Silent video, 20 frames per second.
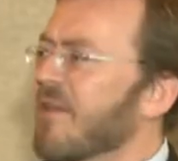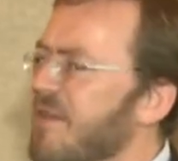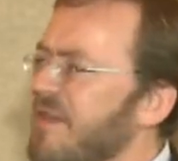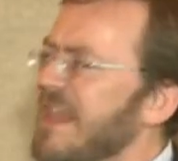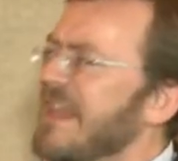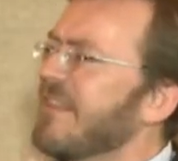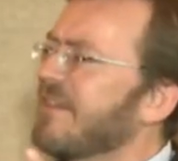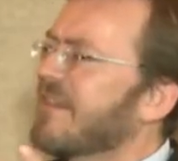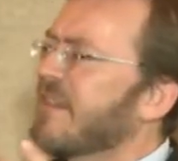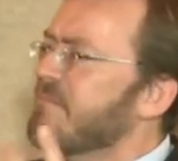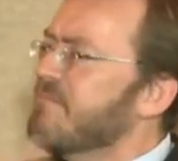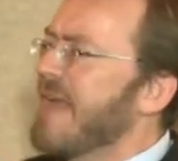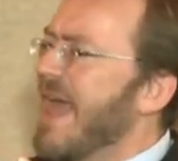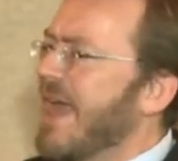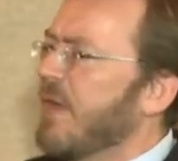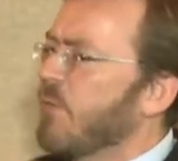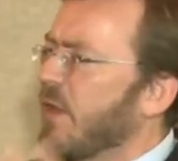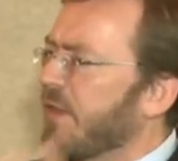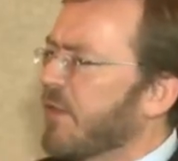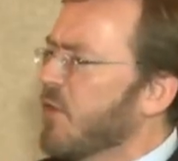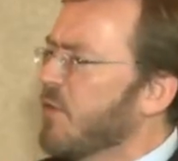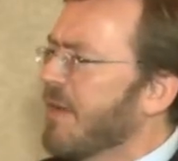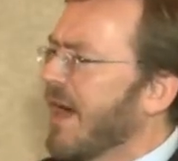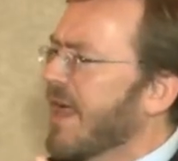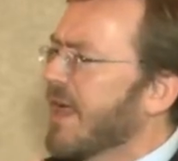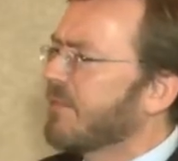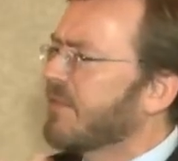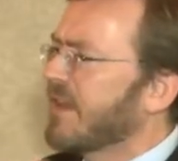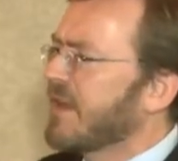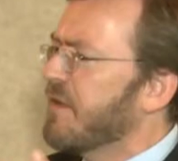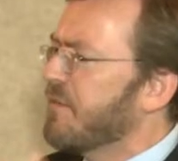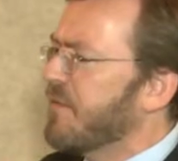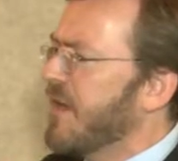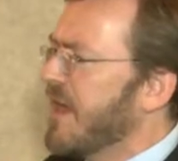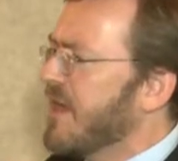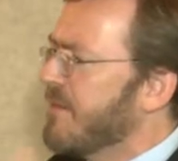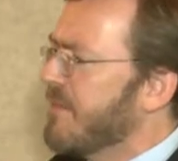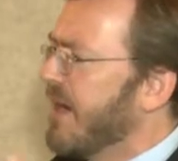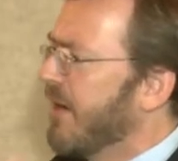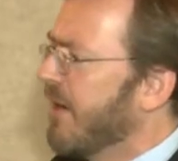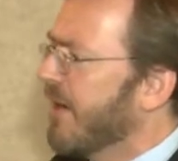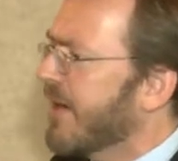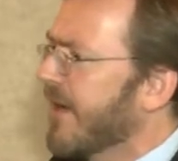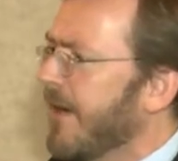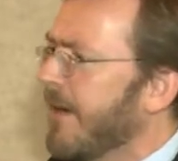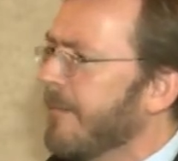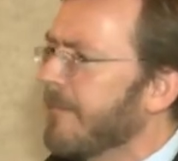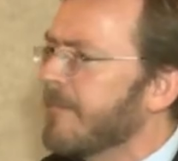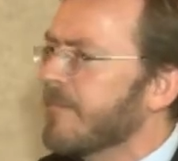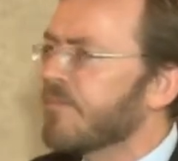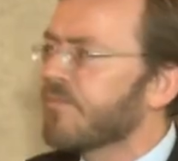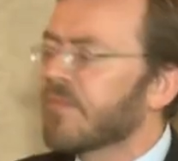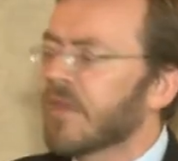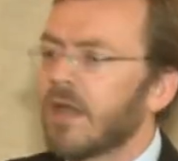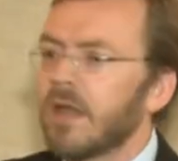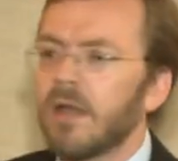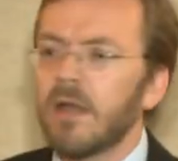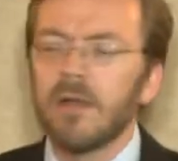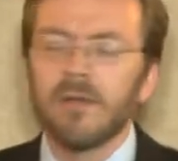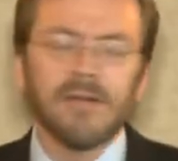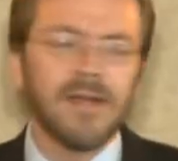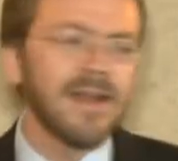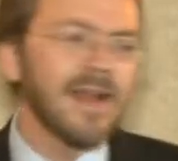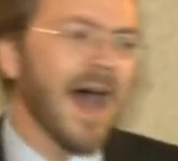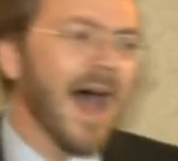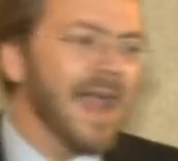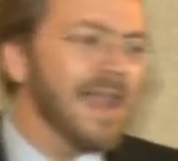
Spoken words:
"Are these the men with whom I am to defend America?" Right?